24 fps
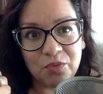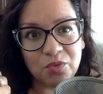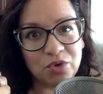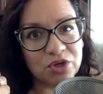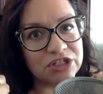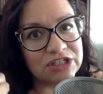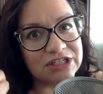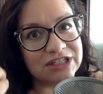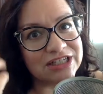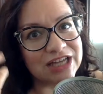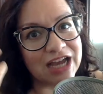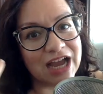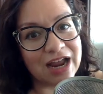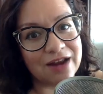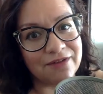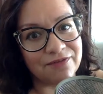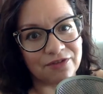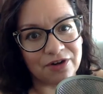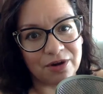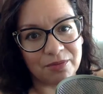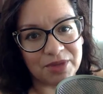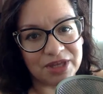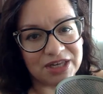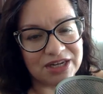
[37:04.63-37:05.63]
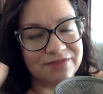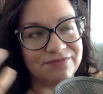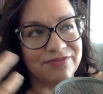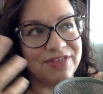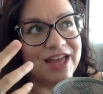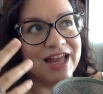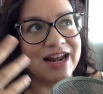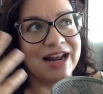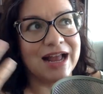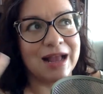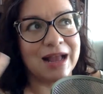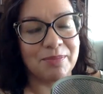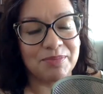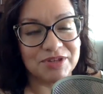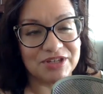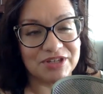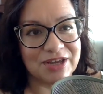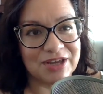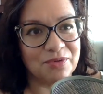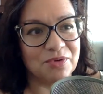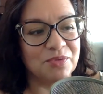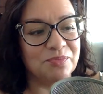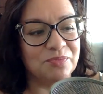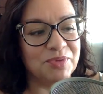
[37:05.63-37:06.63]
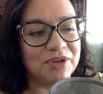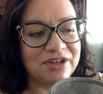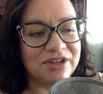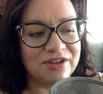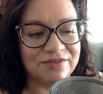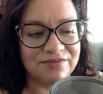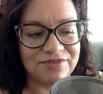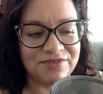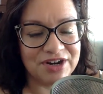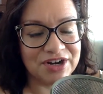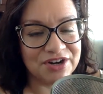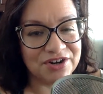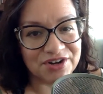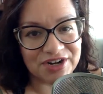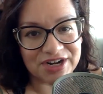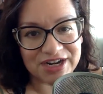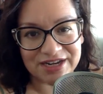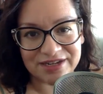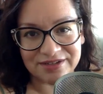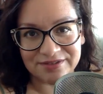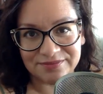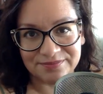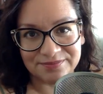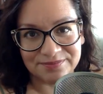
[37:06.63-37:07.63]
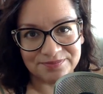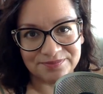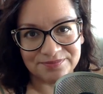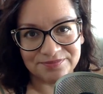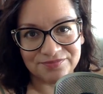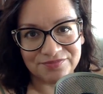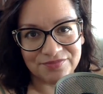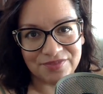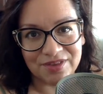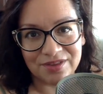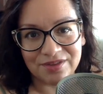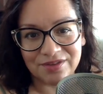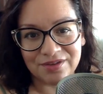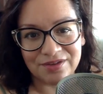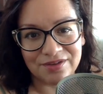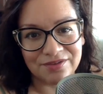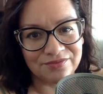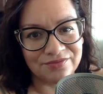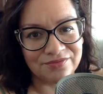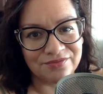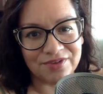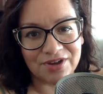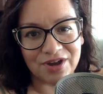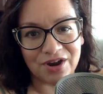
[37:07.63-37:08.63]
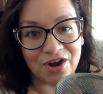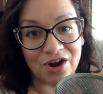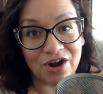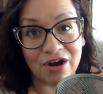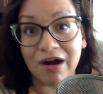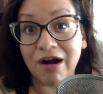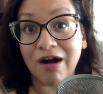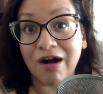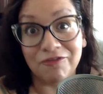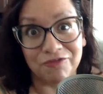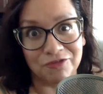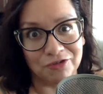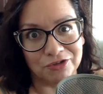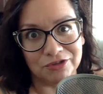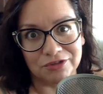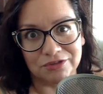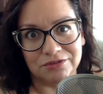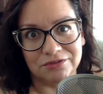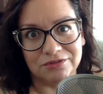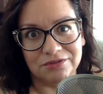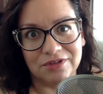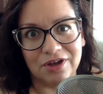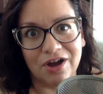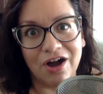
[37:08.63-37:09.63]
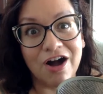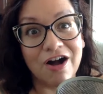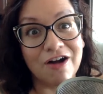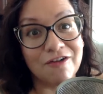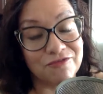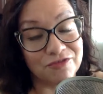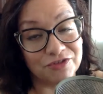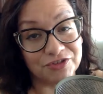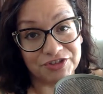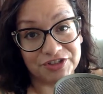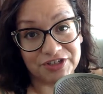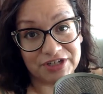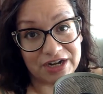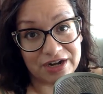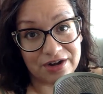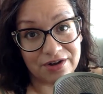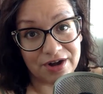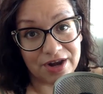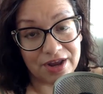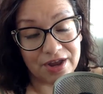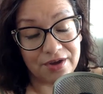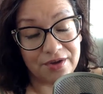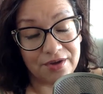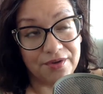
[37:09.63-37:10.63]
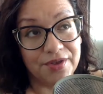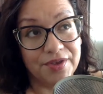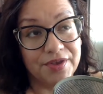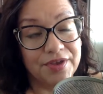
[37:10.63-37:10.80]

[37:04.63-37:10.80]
wouldn't die from it. If that happened, that would be a very awful, awful scenario.